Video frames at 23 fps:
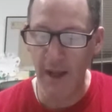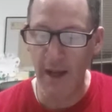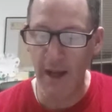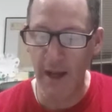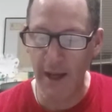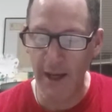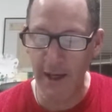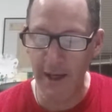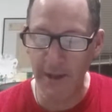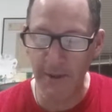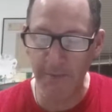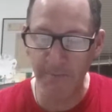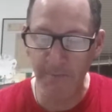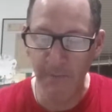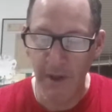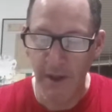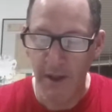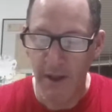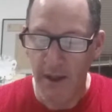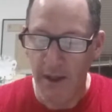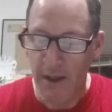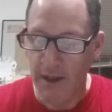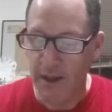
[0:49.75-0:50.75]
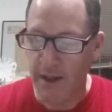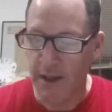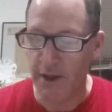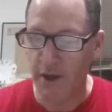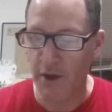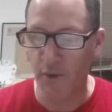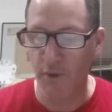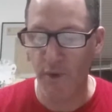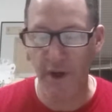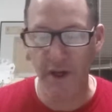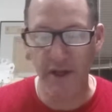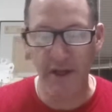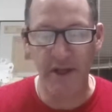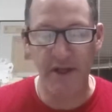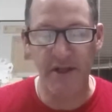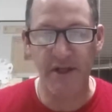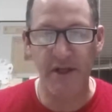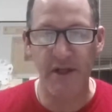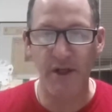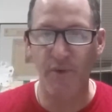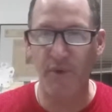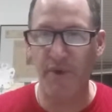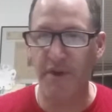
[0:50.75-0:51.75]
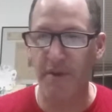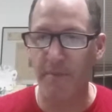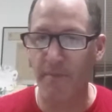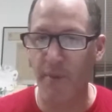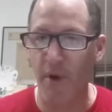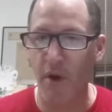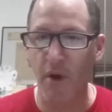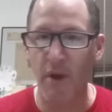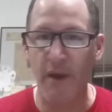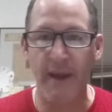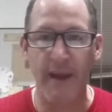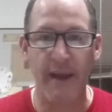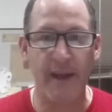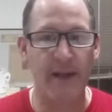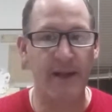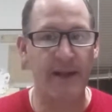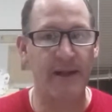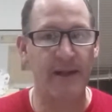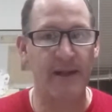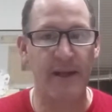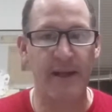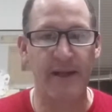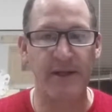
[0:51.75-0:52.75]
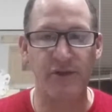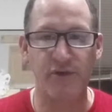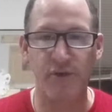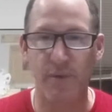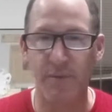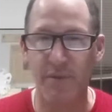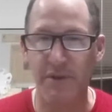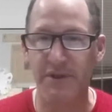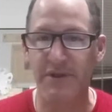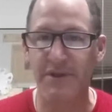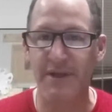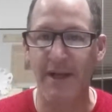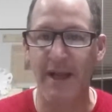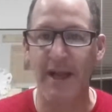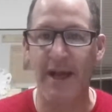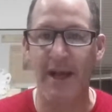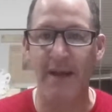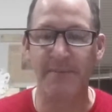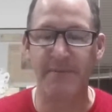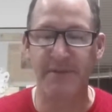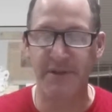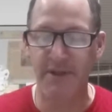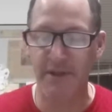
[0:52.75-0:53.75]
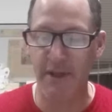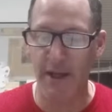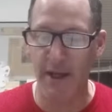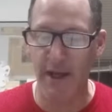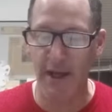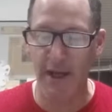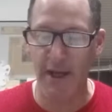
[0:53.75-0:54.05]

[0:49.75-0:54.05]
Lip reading: We're going to continue with the ball handling, like dribble snaps,